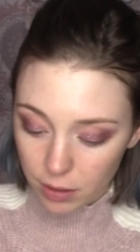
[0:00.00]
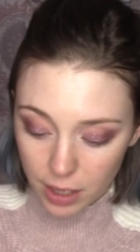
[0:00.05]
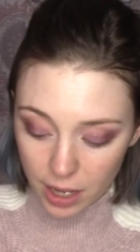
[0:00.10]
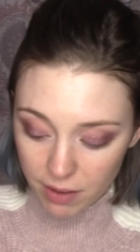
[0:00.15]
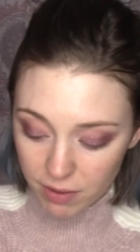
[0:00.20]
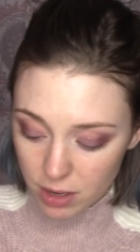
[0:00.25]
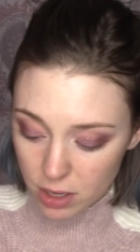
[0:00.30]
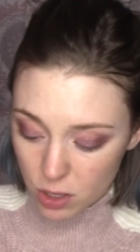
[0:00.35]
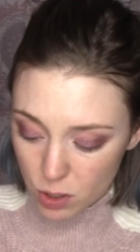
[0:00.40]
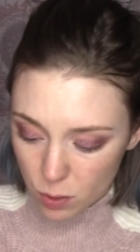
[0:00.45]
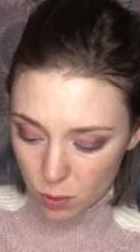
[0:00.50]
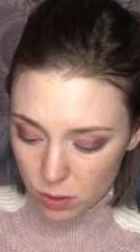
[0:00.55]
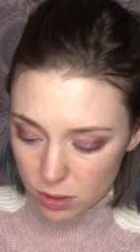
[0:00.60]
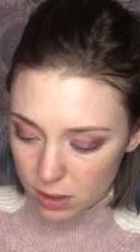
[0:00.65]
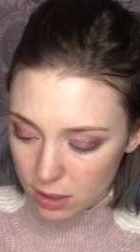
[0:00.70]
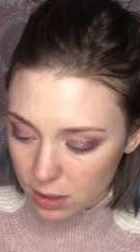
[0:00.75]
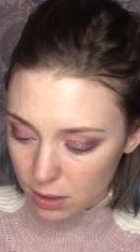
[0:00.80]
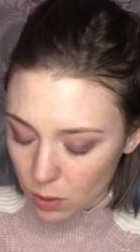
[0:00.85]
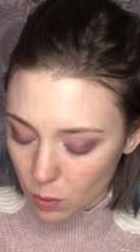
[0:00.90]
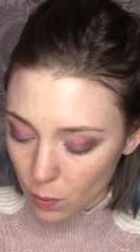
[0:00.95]
I haven't used
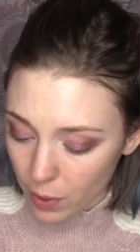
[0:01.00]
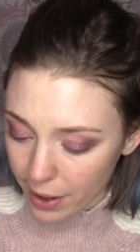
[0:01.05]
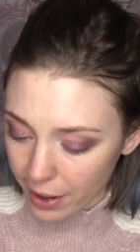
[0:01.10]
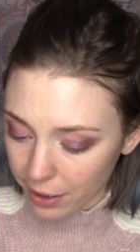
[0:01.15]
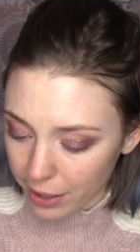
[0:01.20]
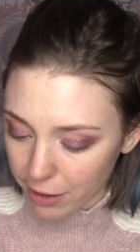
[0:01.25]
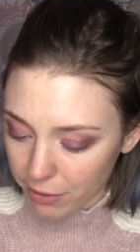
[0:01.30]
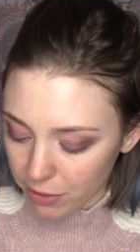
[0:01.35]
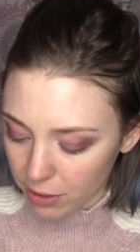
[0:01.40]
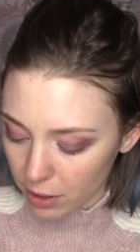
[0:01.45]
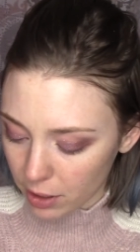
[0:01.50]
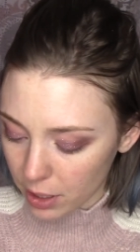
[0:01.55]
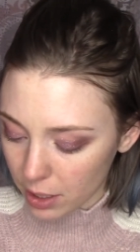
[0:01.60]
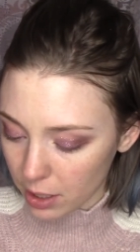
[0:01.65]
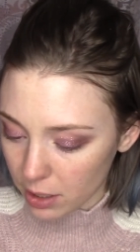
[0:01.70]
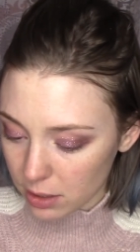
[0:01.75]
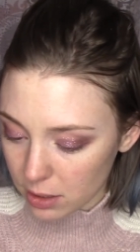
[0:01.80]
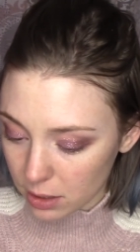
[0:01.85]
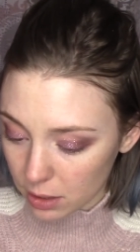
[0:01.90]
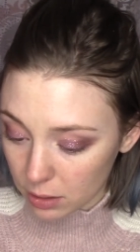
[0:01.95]
this in a while, I feel
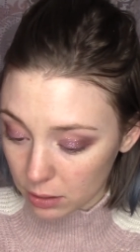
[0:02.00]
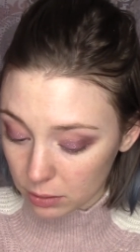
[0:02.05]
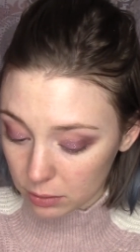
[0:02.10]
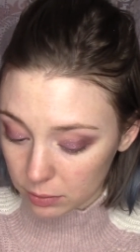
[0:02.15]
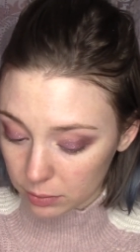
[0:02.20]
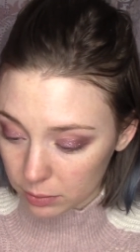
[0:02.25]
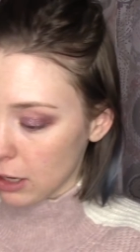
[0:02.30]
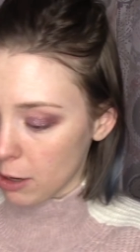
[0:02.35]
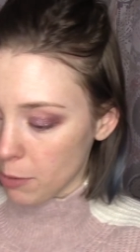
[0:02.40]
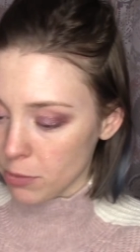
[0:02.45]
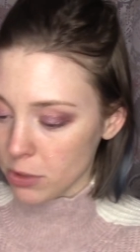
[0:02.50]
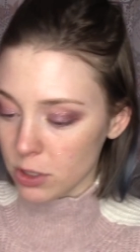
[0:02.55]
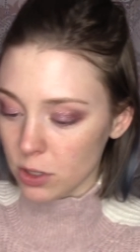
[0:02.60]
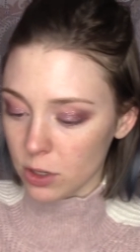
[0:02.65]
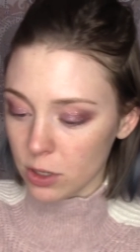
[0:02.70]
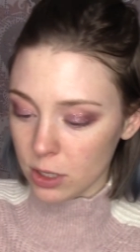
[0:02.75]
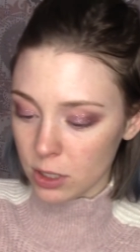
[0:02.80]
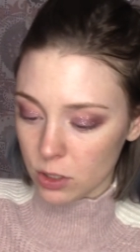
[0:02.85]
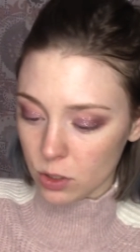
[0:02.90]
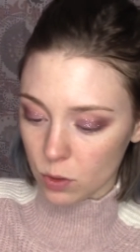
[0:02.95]
like, so I'm just
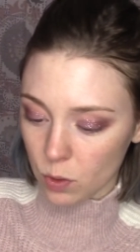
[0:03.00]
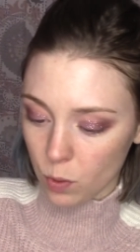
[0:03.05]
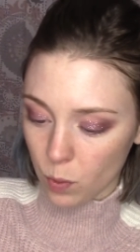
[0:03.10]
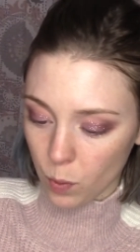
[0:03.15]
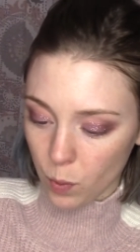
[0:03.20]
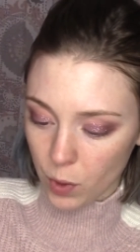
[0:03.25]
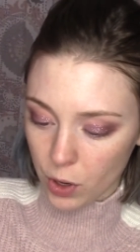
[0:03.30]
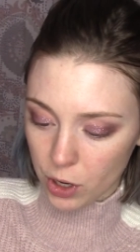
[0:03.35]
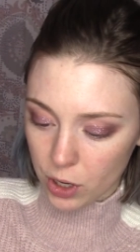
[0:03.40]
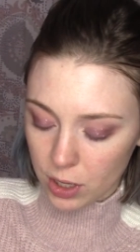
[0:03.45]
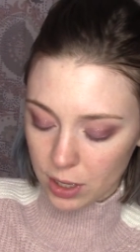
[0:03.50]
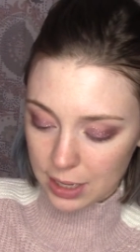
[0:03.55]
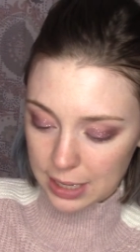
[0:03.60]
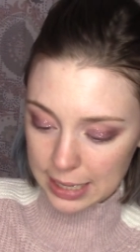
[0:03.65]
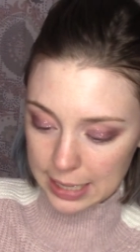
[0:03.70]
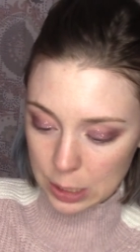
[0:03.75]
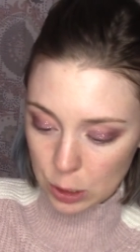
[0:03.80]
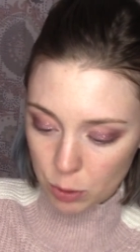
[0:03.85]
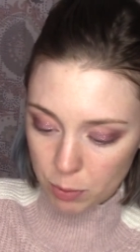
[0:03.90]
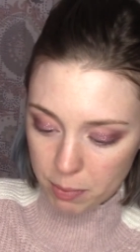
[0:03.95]
going to squirt a
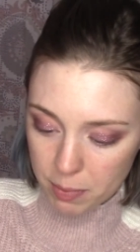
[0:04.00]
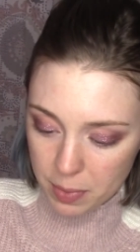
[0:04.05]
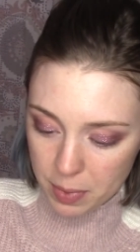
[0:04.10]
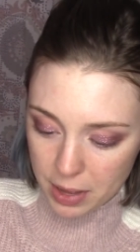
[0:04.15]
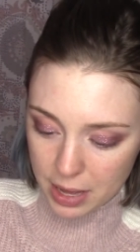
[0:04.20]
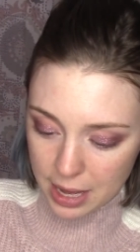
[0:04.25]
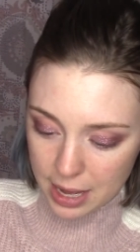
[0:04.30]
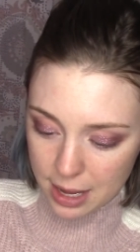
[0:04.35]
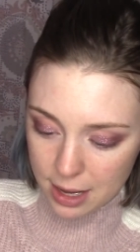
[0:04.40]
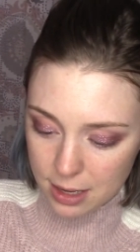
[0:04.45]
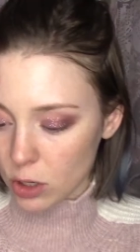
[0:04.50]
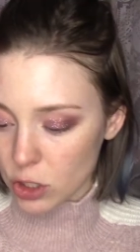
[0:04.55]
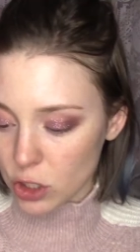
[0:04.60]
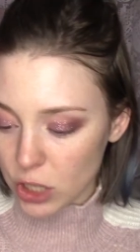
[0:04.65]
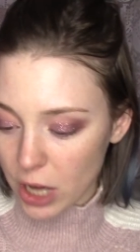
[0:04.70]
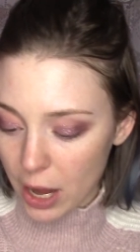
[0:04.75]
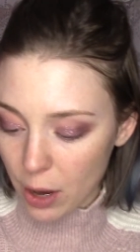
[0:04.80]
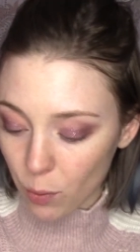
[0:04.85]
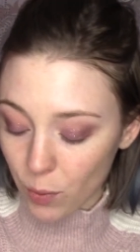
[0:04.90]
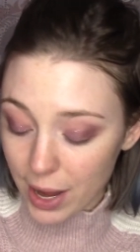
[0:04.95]
little bit
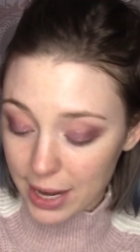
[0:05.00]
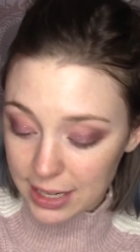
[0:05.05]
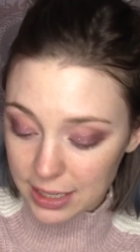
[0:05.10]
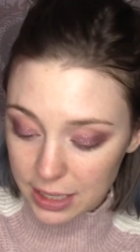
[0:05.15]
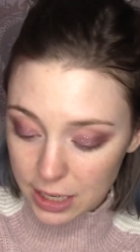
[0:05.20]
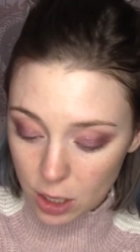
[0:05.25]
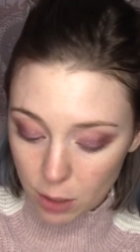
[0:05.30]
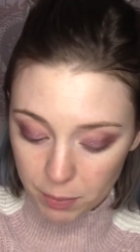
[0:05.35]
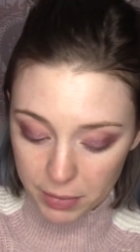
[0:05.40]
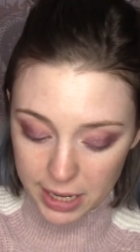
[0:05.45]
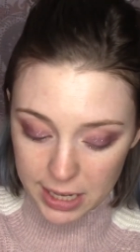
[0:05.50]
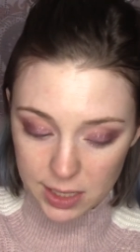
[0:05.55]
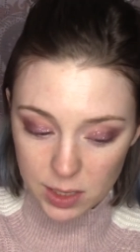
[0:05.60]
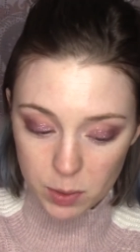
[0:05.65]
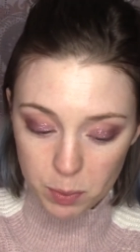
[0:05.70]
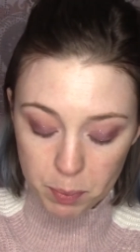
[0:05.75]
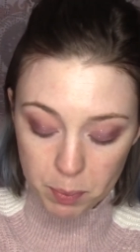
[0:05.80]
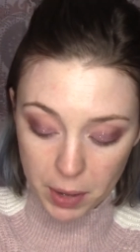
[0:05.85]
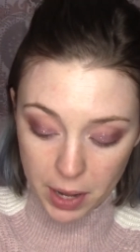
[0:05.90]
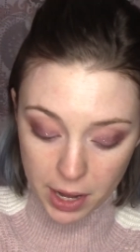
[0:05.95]
directly on my
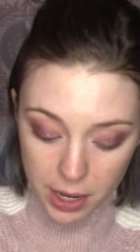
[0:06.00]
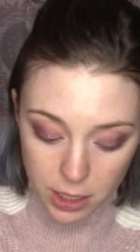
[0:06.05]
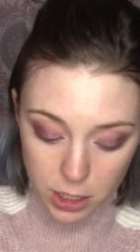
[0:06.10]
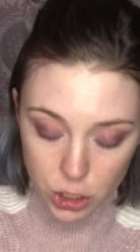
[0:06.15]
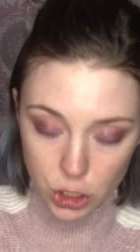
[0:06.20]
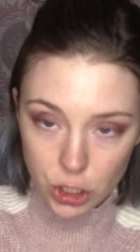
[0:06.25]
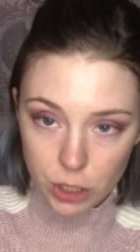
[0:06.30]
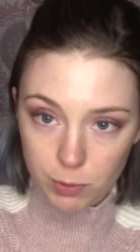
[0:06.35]
sponge.